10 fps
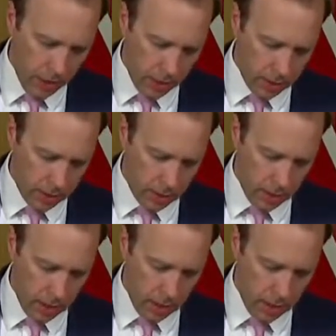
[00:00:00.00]

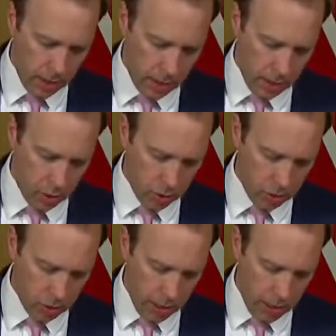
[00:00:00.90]
Thanks,
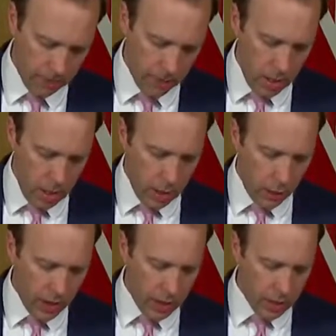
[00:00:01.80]
Nigel.
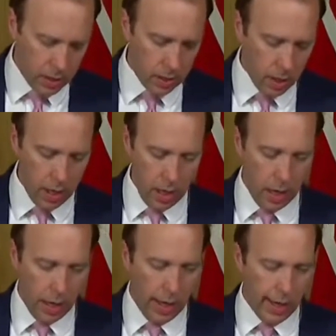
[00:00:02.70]
The thing is,
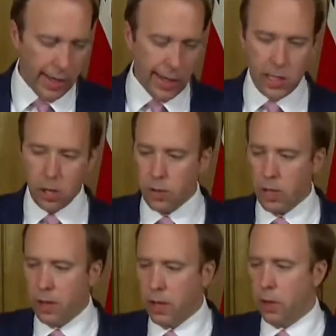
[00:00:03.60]
I can't do
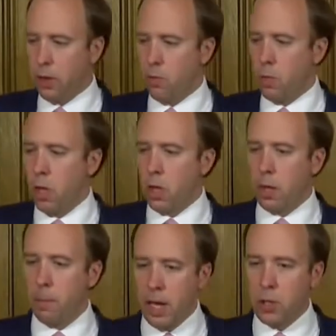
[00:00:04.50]
anything other than
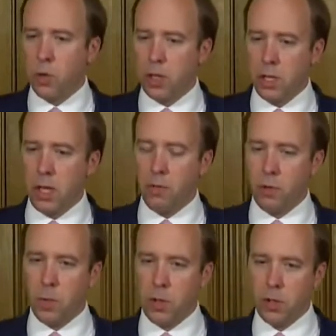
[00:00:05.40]
come back to what I said
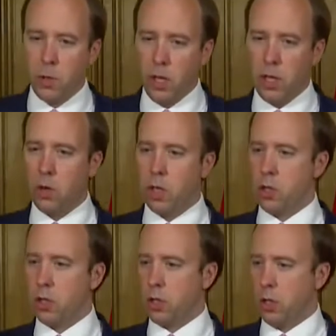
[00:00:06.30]
in response to earlier
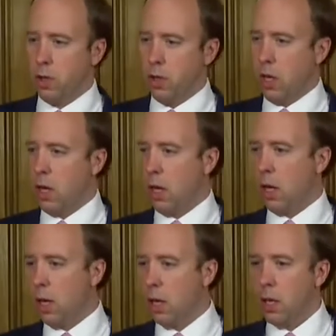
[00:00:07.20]
questions on the
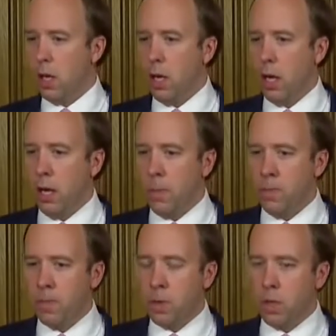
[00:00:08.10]
R.
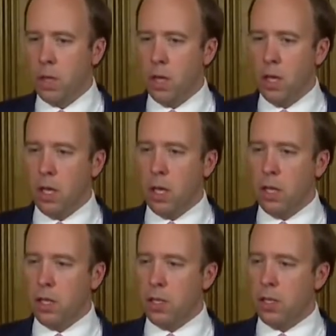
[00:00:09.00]

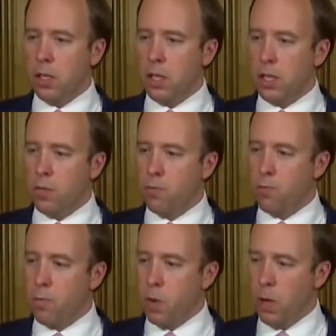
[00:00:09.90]
It is
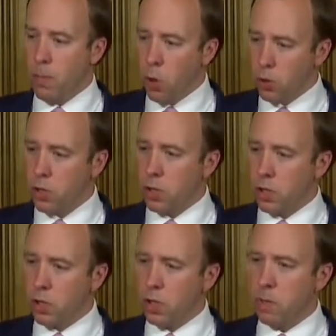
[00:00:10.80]

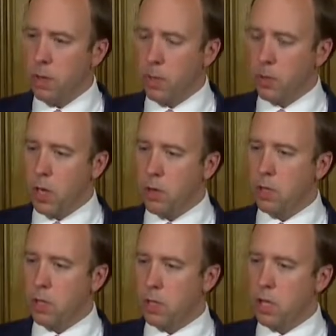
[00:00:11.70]
important that people
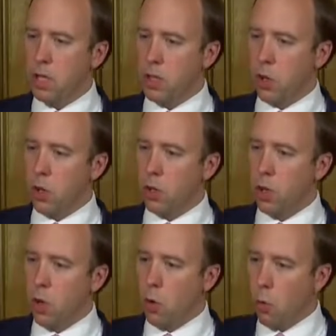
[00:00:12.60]
don't seize on
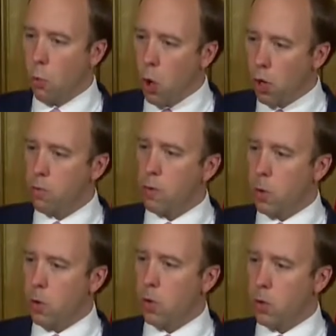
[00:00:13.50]
one
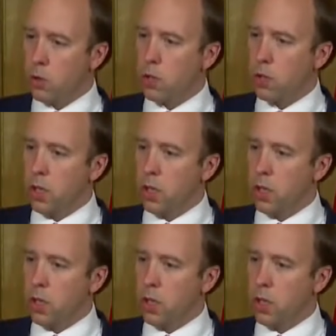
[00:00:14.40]
report,